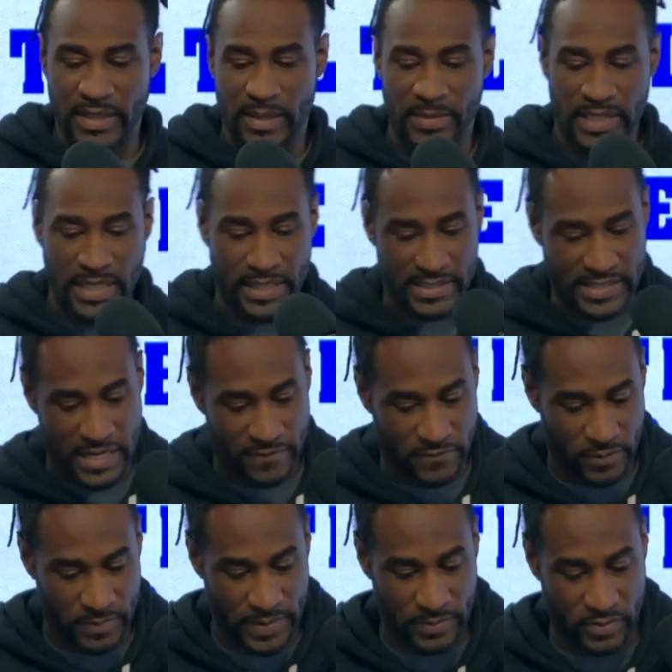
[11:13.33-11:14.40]
Let me let me lay this out
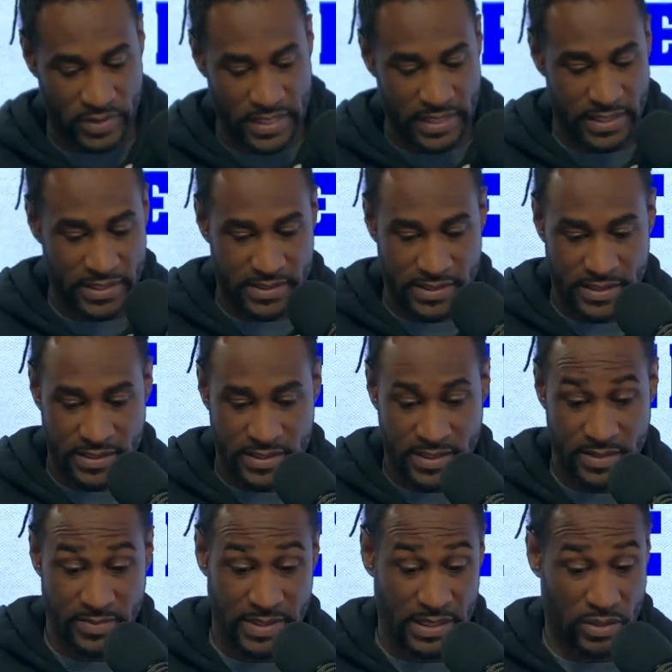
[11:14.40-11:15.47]
for people, okay? Because this
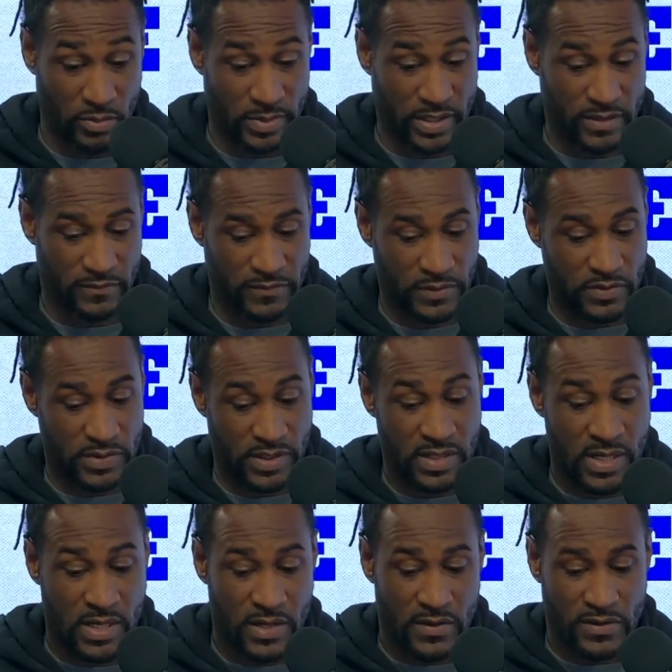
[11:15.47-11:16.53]
could be a little bit confusing.
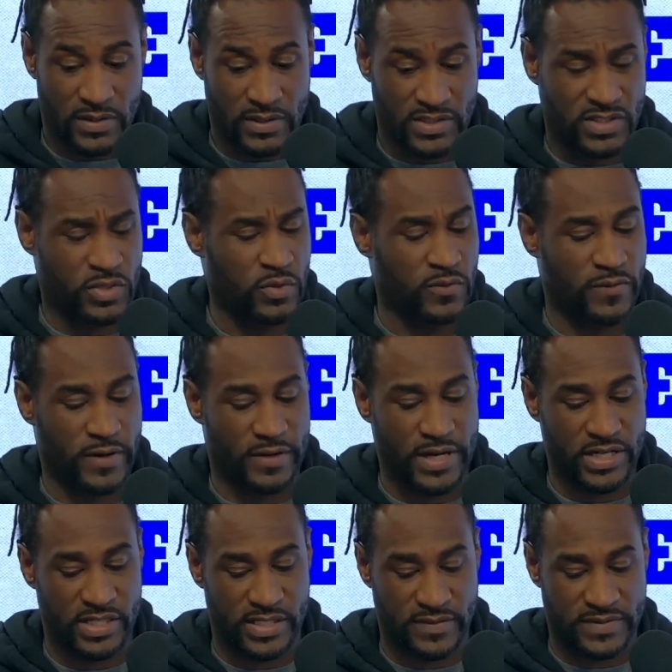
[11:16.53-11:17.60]
The two
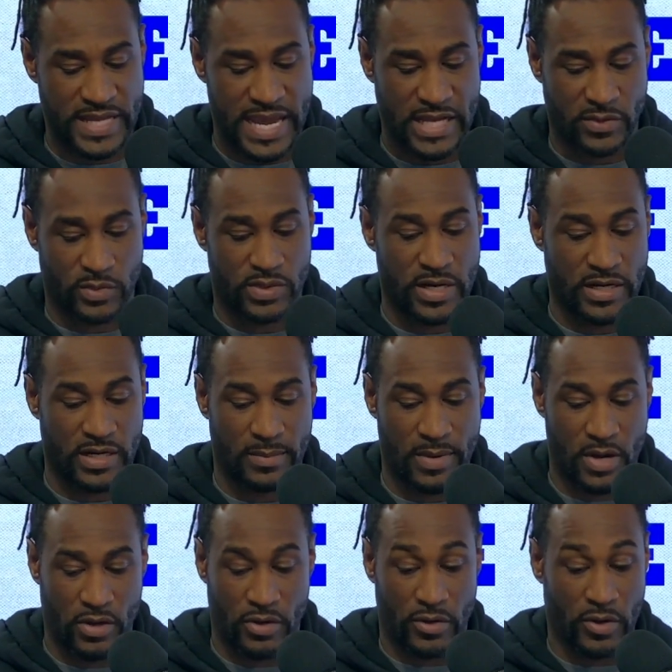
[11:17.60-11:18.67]
variations of tags we're talking
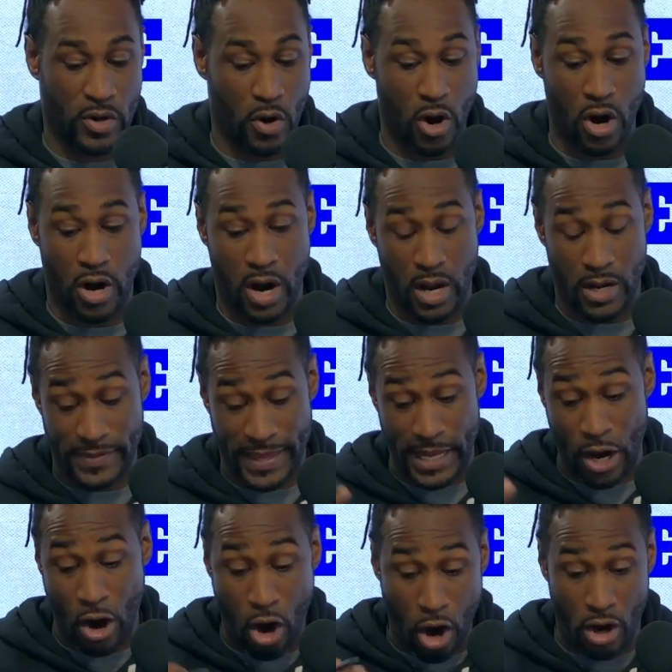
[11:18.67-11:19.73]
about are are
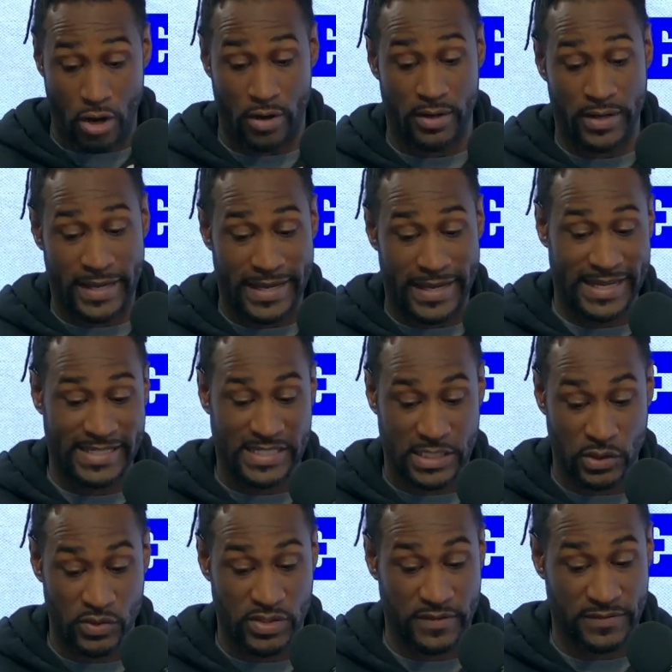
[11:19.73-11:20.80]
they are
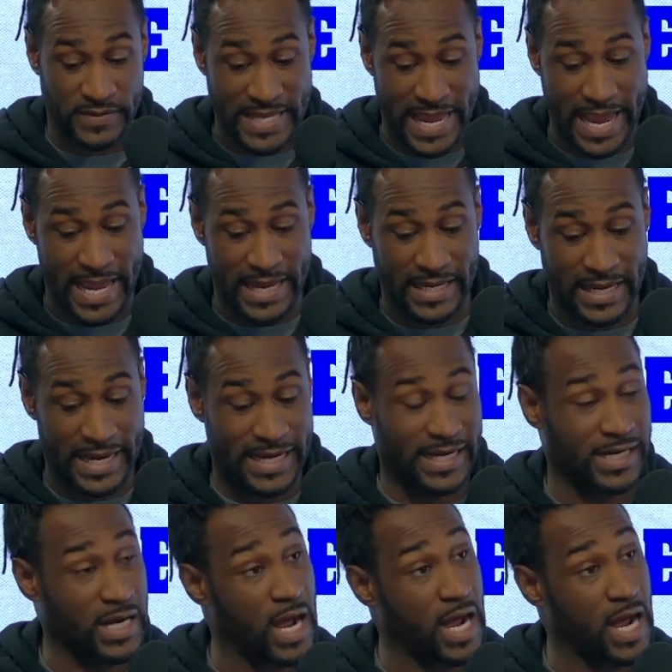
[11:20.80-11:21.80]
exclusive tag and a